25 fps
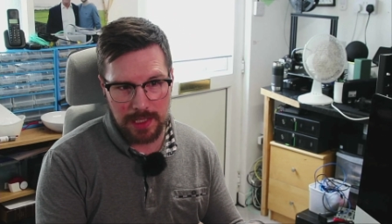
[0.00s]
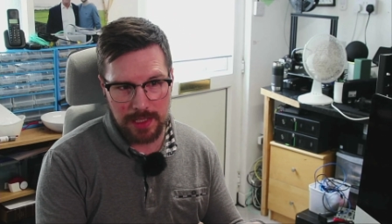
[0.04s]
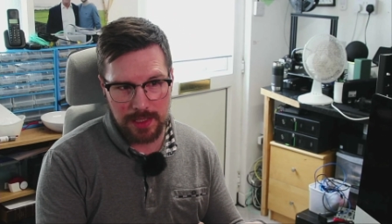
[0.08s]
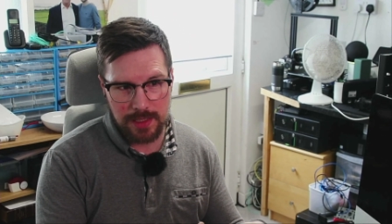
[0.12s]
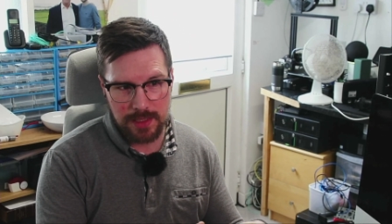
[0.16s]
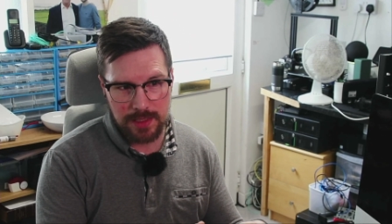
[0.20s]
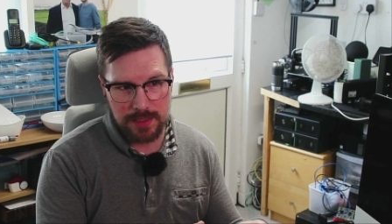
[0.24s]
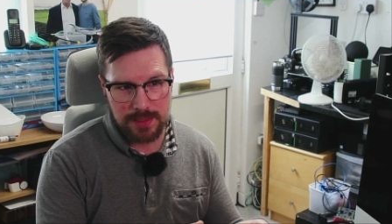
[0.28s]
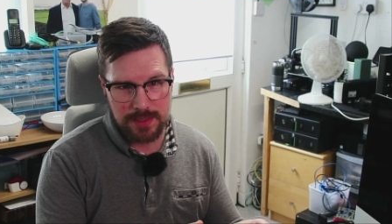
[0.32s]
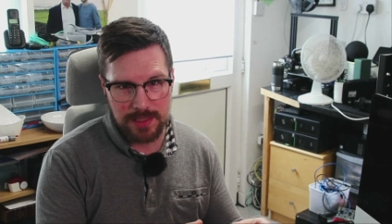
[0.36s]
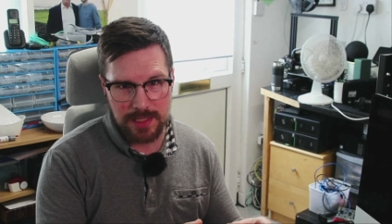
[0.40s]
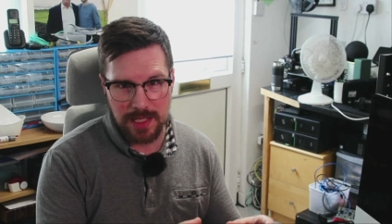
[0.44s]

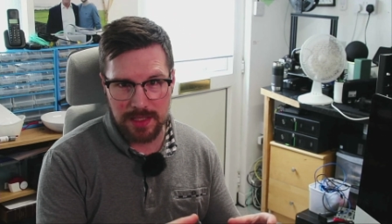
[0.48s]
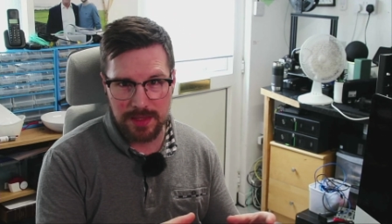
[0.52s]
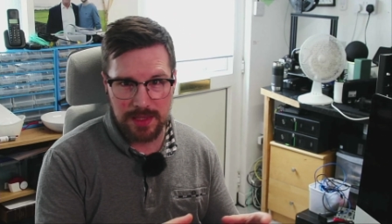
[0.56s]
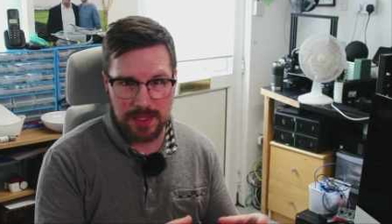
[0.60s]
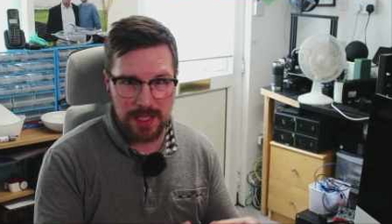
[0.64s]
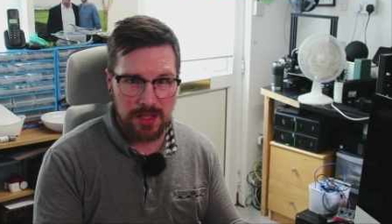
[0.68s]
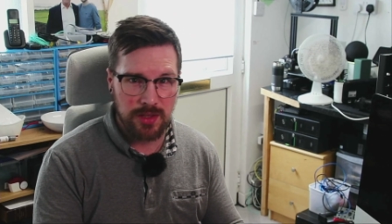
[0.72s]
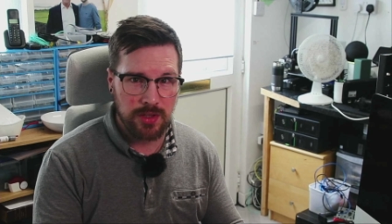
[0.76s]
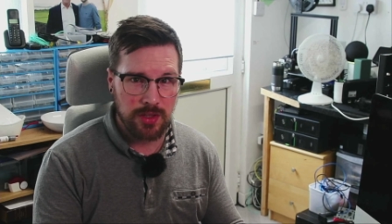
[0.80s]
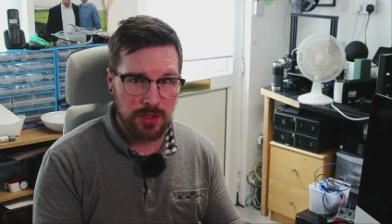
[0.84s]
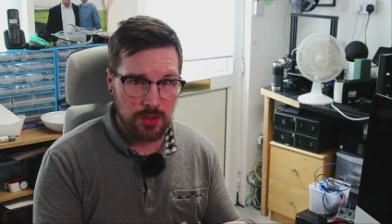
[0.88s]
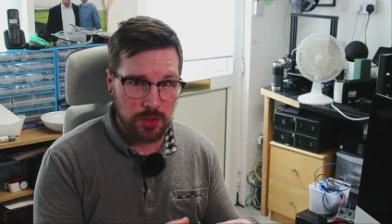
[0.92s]
said
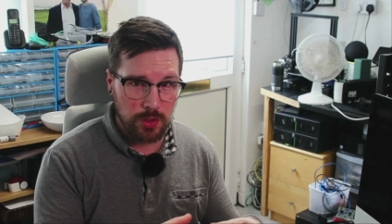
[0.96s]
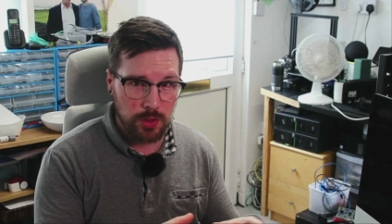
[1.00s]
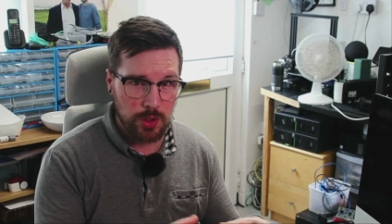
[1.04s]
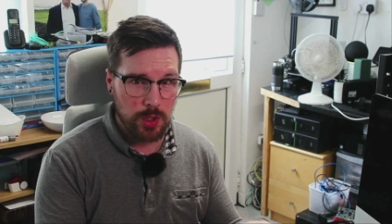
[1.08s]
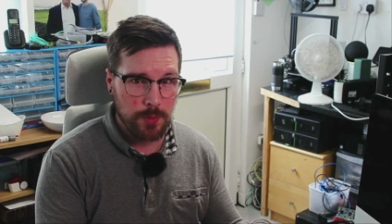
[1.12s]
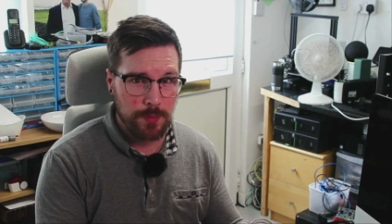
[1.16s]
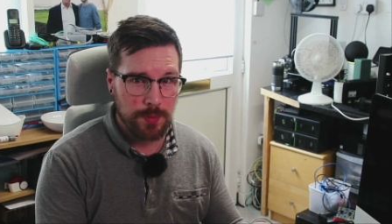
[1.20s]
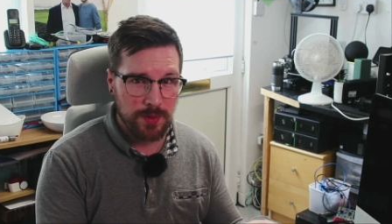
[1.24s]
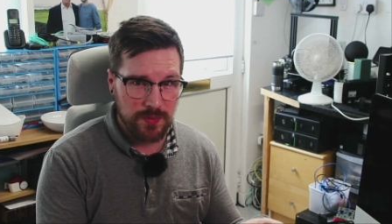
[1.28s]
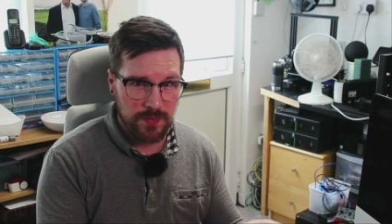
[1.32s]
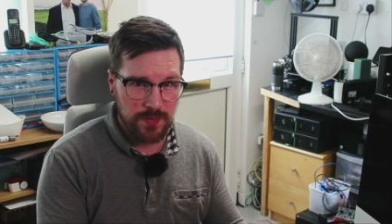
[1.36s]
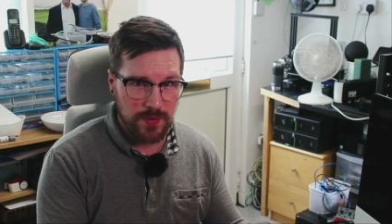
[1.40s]
that the
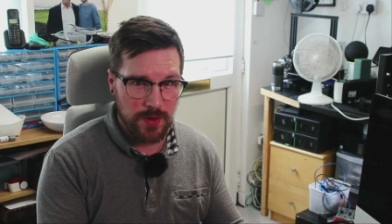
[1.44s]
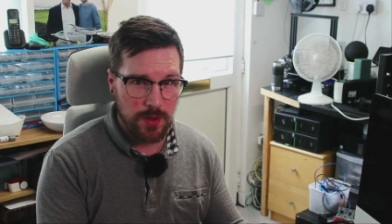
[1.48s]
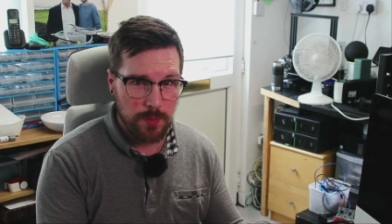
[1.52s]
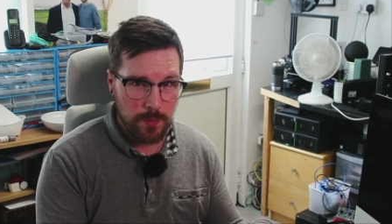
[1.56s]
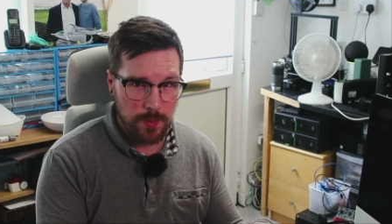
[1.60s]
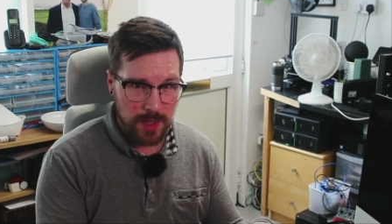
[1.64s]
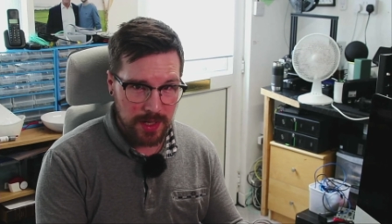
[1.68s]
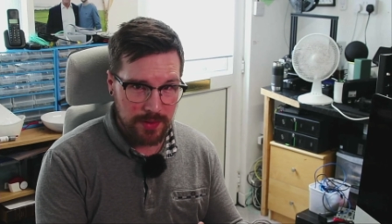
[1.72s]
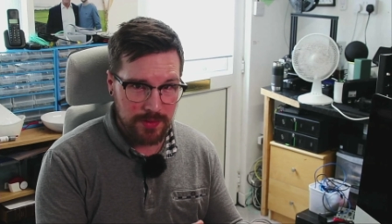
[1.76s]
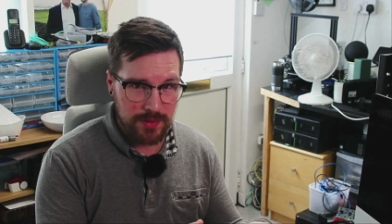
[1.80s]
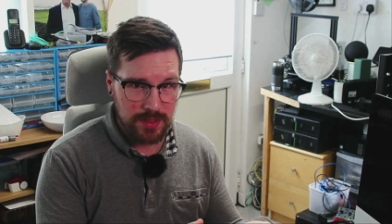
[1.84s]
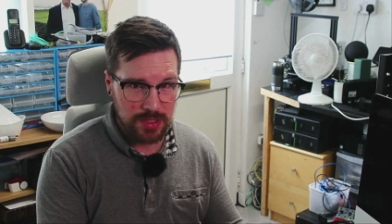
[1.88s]
global
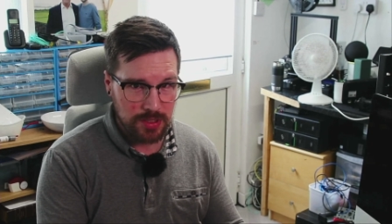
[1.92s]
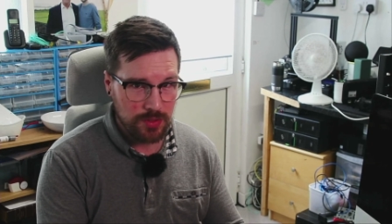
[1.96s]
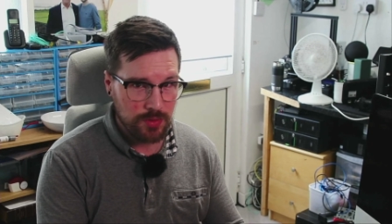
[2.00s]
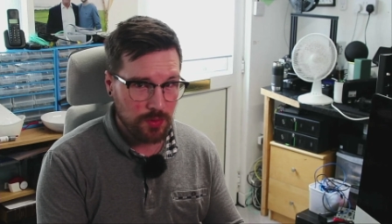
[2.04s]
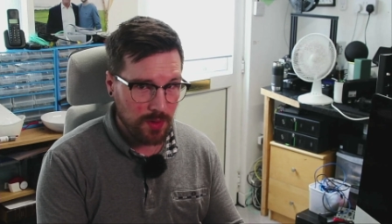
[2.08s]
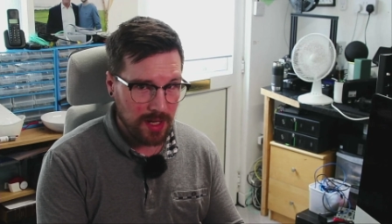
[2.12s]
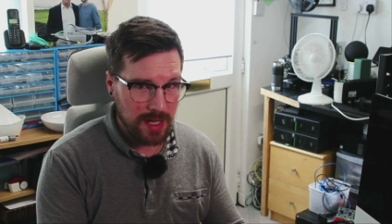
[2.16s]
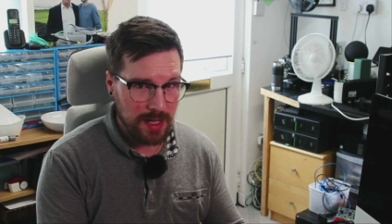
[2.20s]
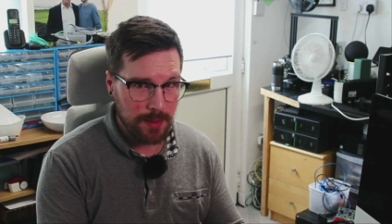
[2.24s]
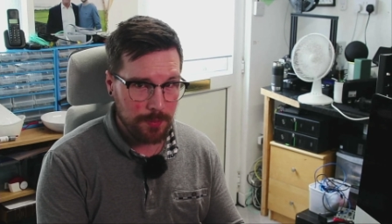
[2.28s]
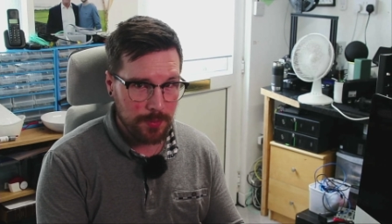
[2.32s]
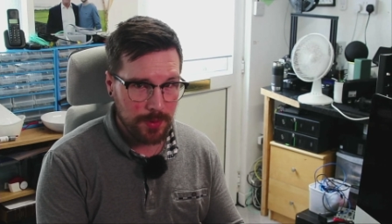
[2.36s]
firmware is
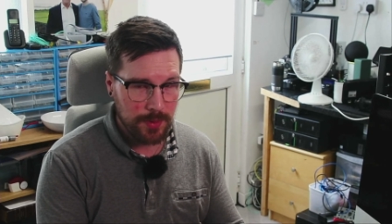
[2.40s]
crap